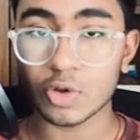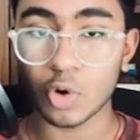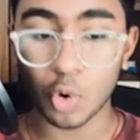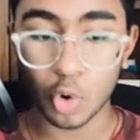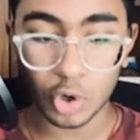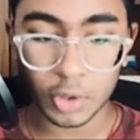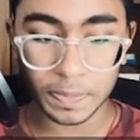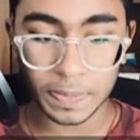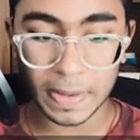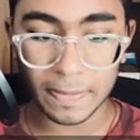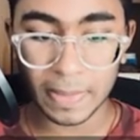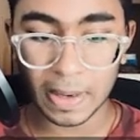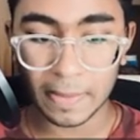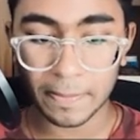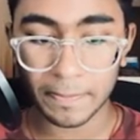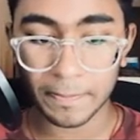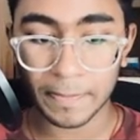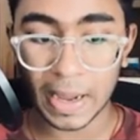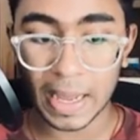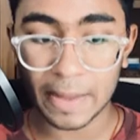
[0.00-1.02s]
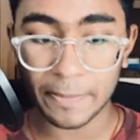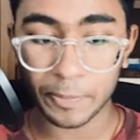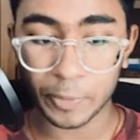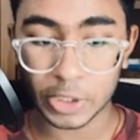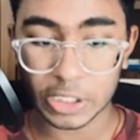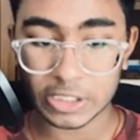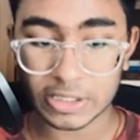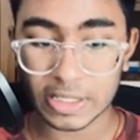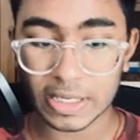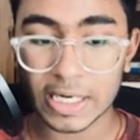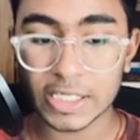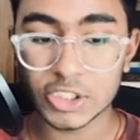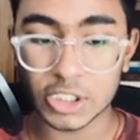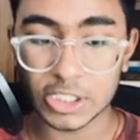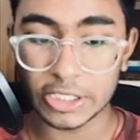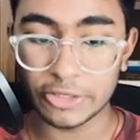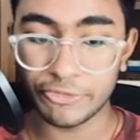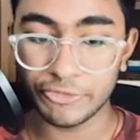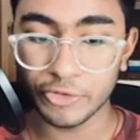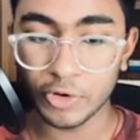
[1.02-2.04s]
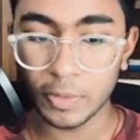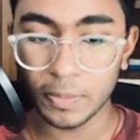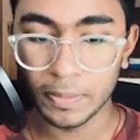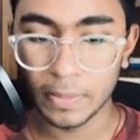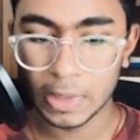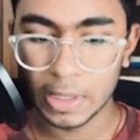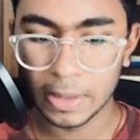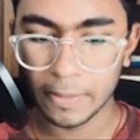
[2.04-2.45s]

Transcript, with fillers: own pay by, by putting the knight to e four,